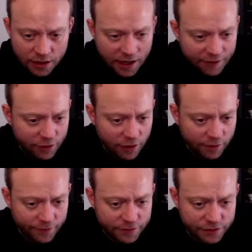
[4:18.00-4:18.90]
After all
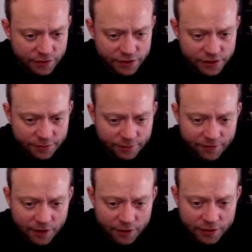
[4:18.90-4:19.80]
of those instructions have been
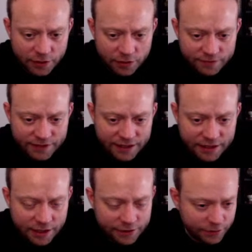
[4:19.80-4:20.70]
followed, a total of 10
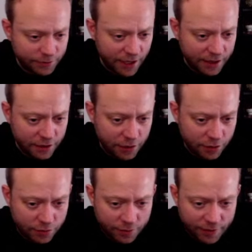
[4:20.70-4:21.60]
tiles are black. Go
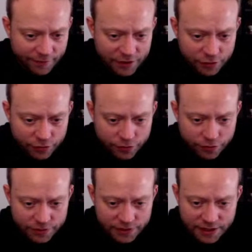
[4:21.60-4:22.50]
through the renovation
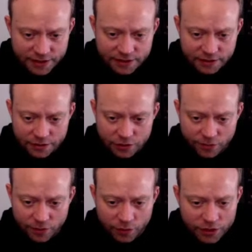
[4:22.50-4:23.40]
crew's list and
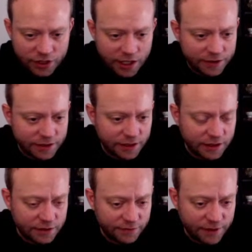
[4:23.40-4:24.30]
determine which tiles they
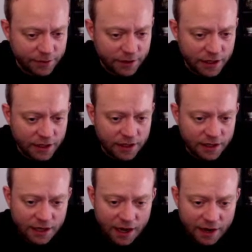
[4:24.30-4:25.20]
need to flip.
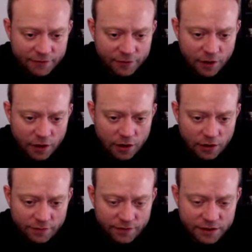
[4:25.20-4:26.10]
After
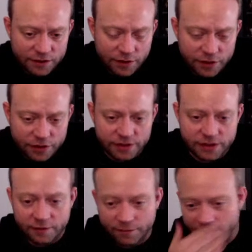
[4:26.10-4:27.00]
all of the instructions
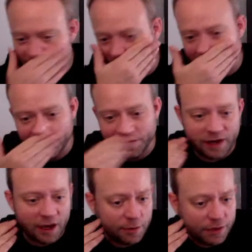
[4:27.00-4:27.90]
have been followed,
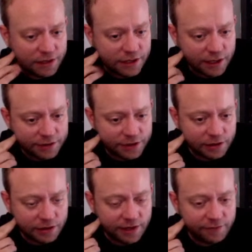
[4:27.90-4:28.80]
how many tiles
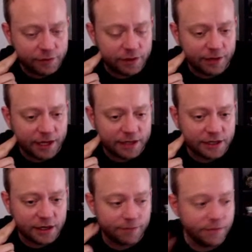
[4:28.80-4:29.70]
are left with the black
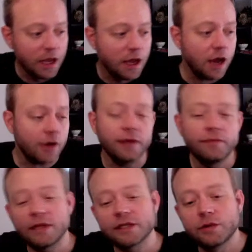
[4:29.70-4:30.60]
side up? Okay,
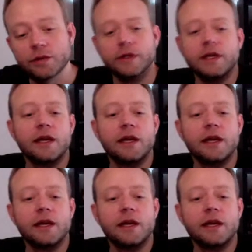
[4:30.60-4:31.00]
that's cool.